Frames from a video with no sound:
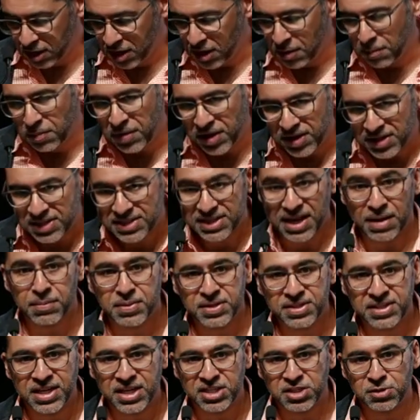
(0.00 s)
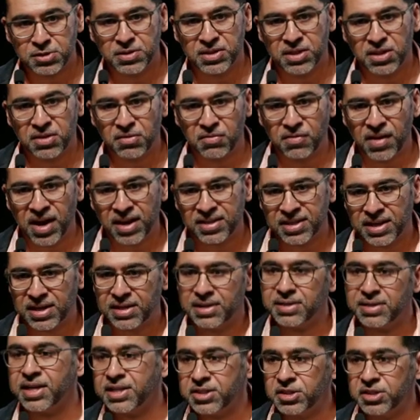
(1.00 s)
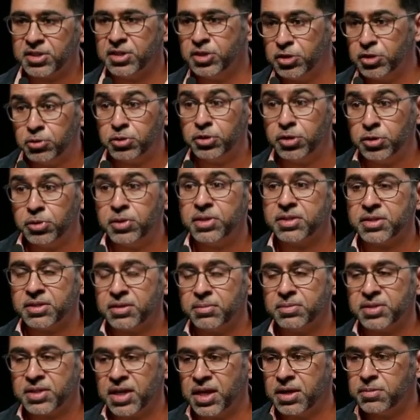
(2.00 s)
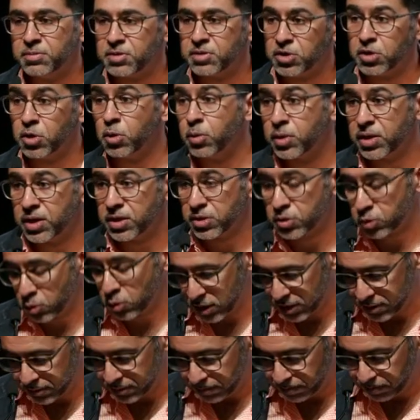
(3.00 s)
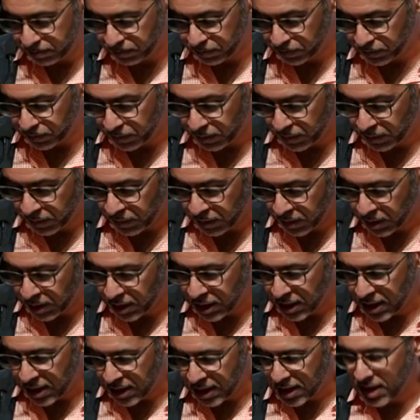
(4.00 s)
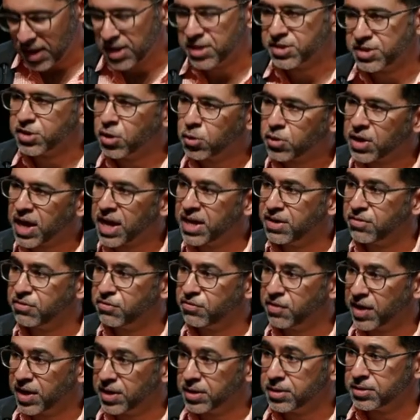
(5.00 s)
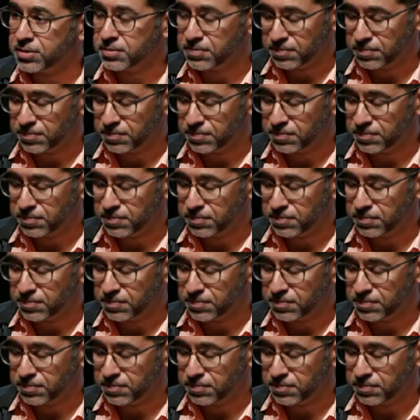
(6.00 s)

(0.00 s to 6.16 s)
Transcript: because I'm a testament to the fact that unless you do it sometimes, no one else will. And it's okay to fail.